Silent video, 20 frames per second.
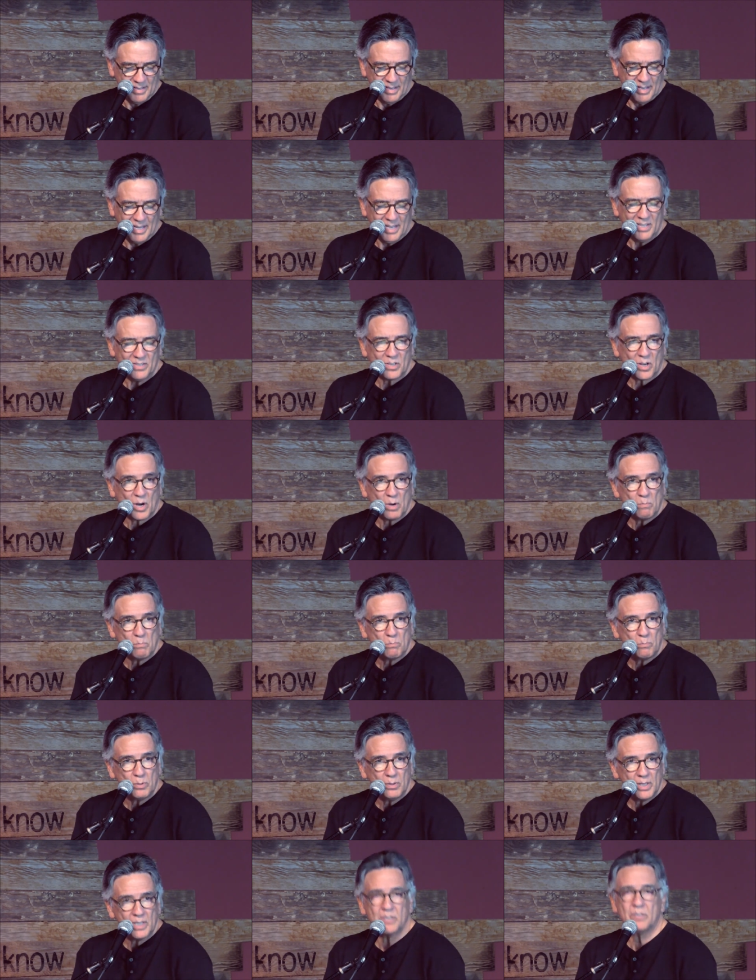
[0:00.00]
Kids are
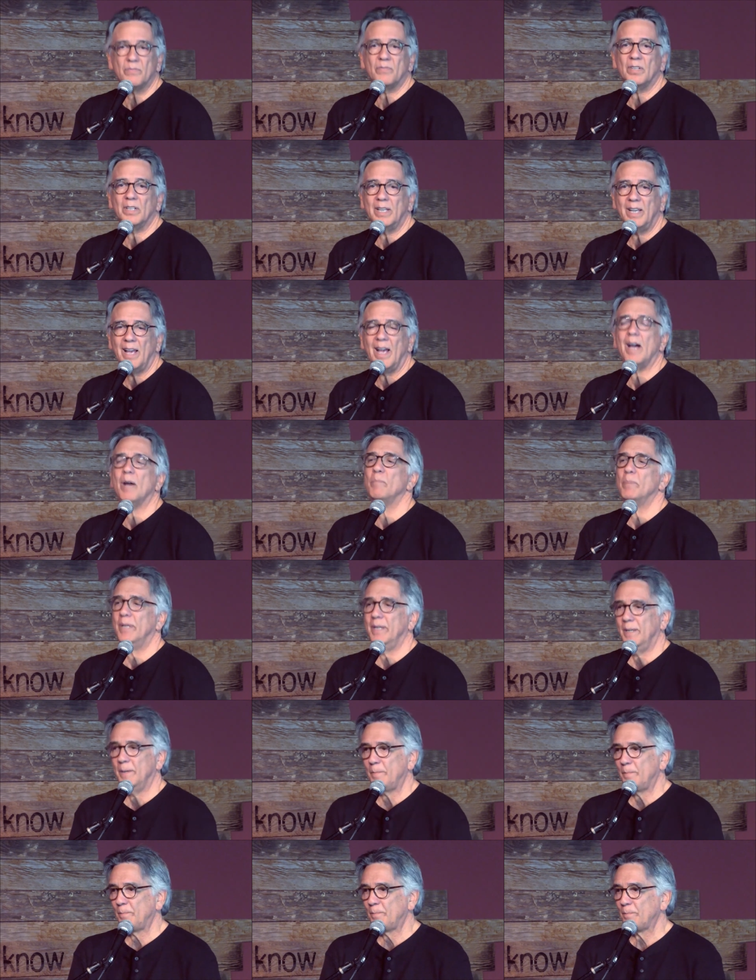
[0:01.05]
blissfully
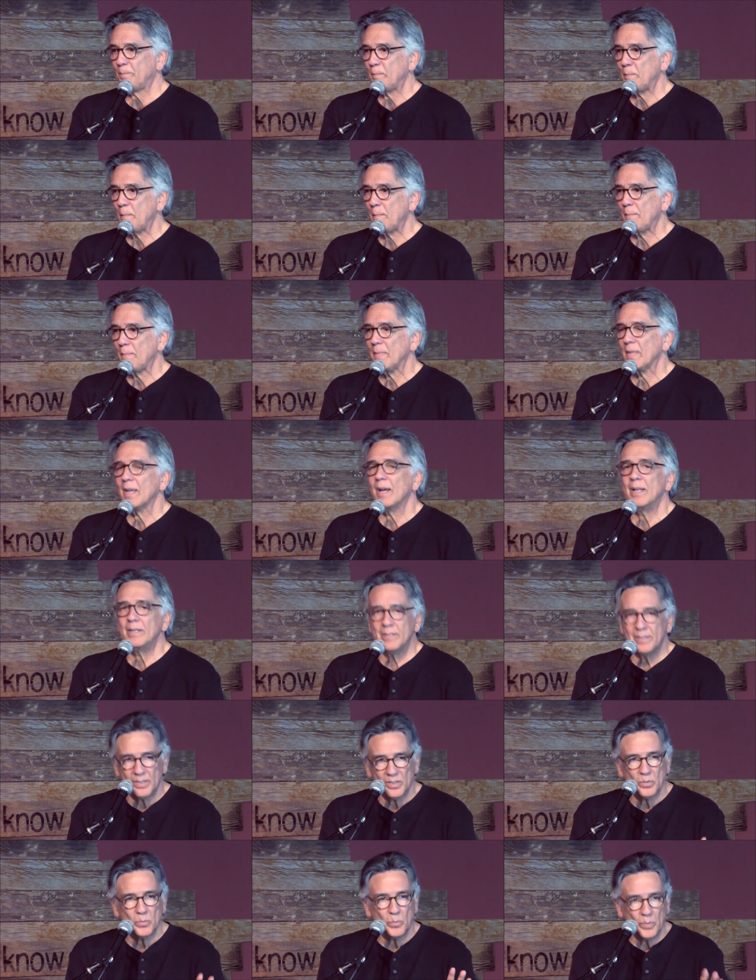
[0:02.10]
happy
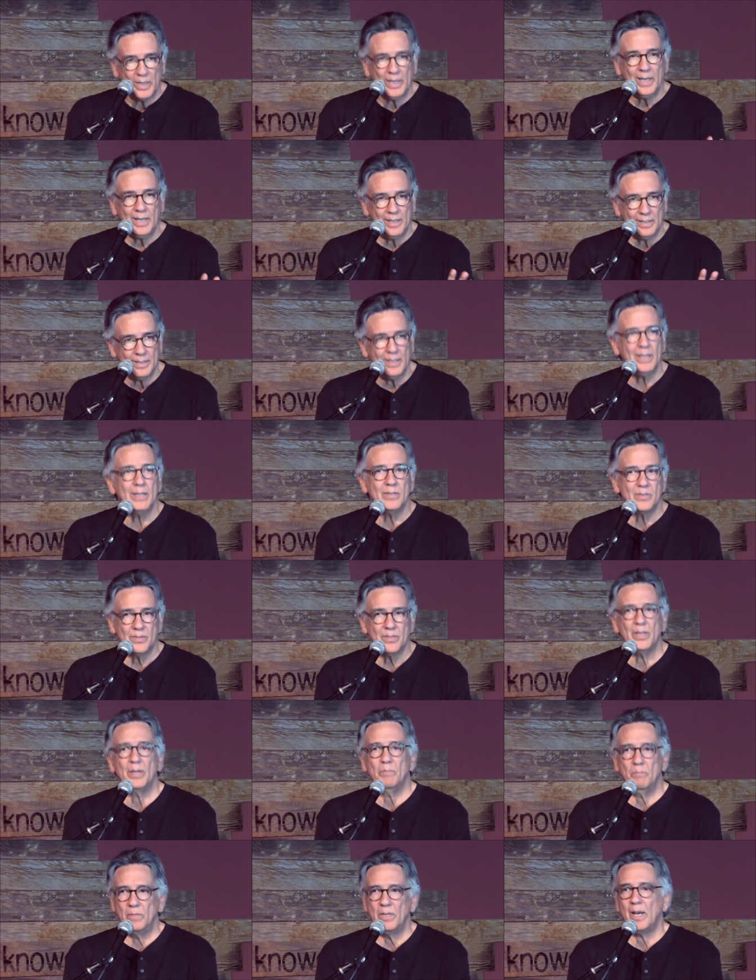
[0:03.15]
until we teach
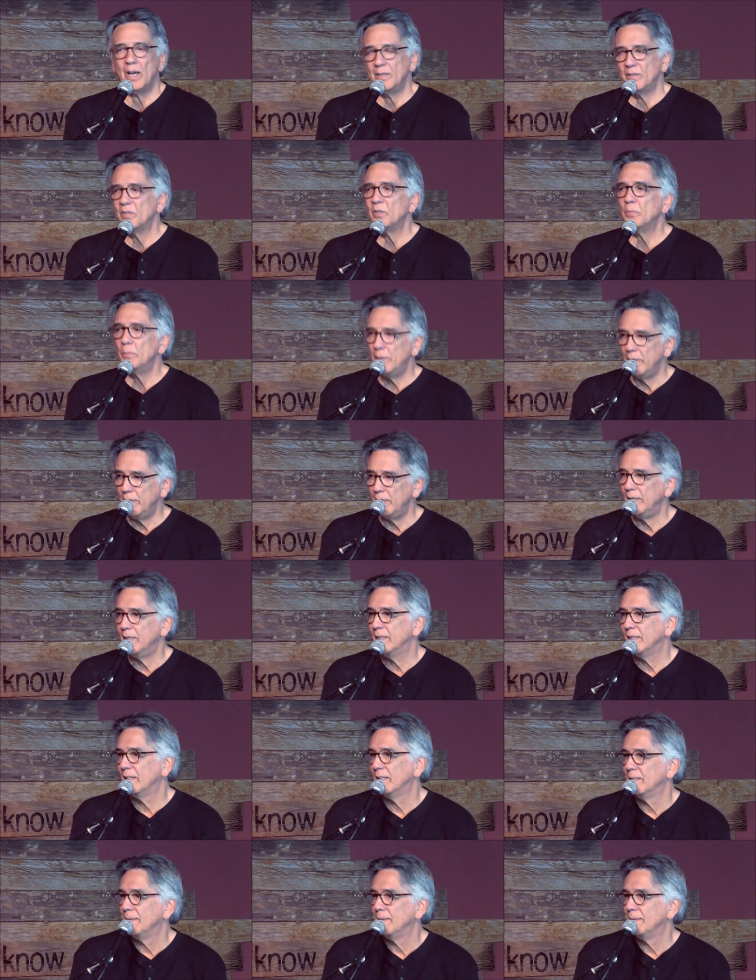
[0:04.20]
them not to be.